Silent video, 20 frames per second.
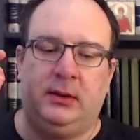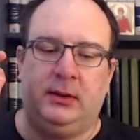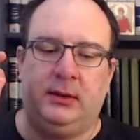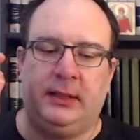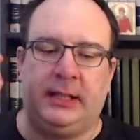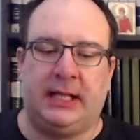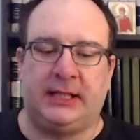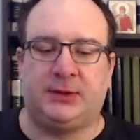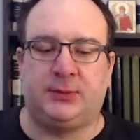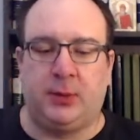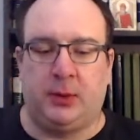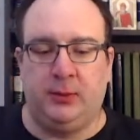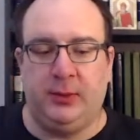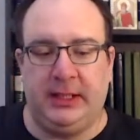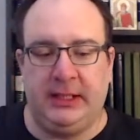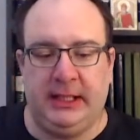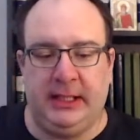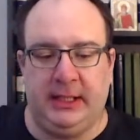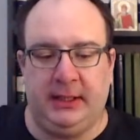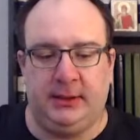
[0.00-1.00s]
that's what we
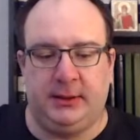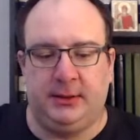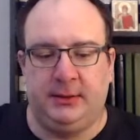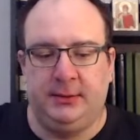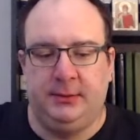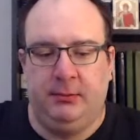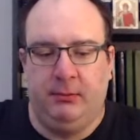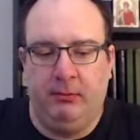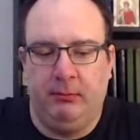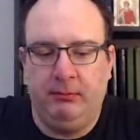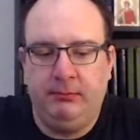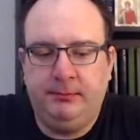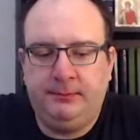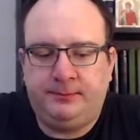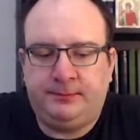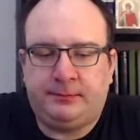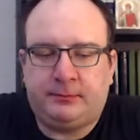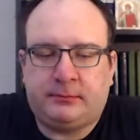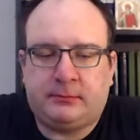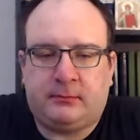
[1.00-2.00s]
need.
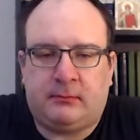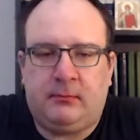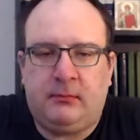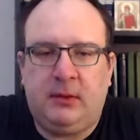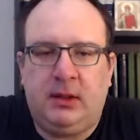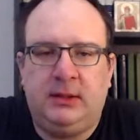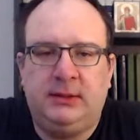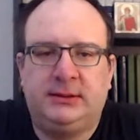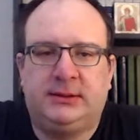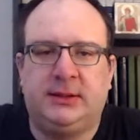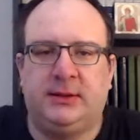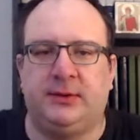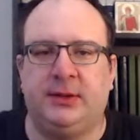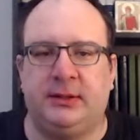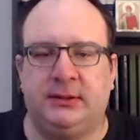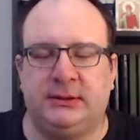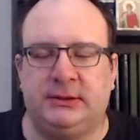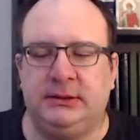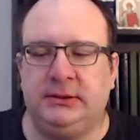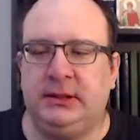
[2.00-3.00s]
So
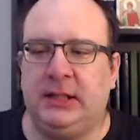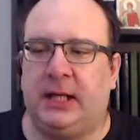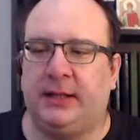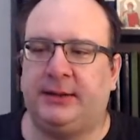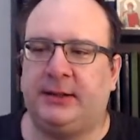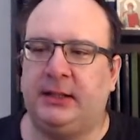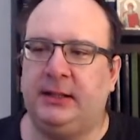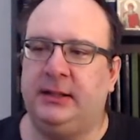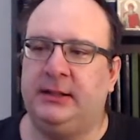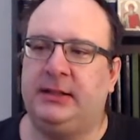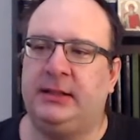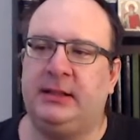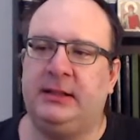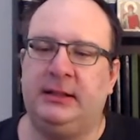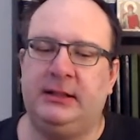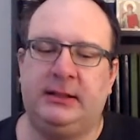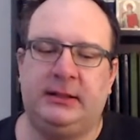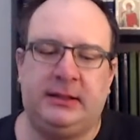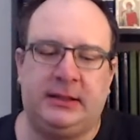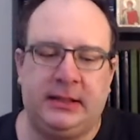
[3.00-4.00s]
there's nothing
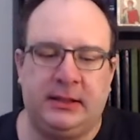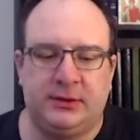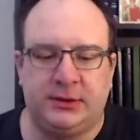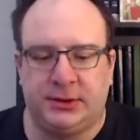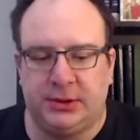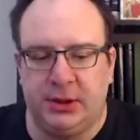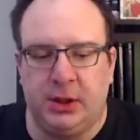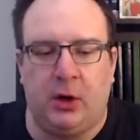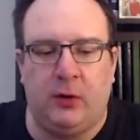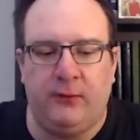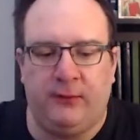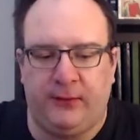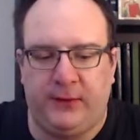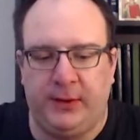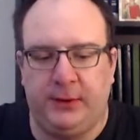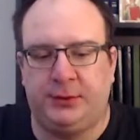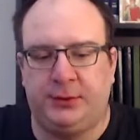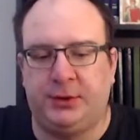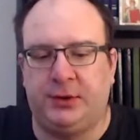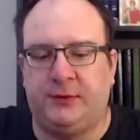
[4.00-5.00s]
there's no
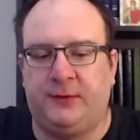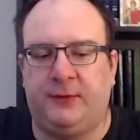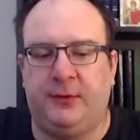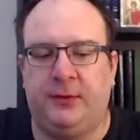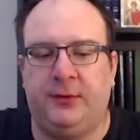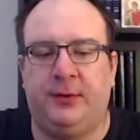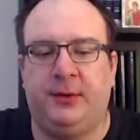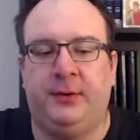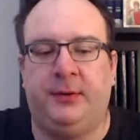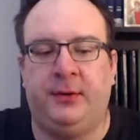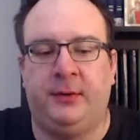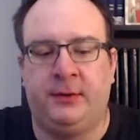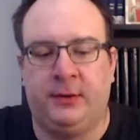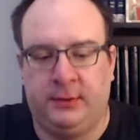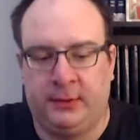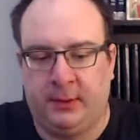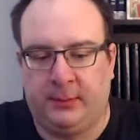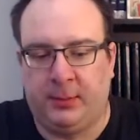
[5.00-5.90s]
future for the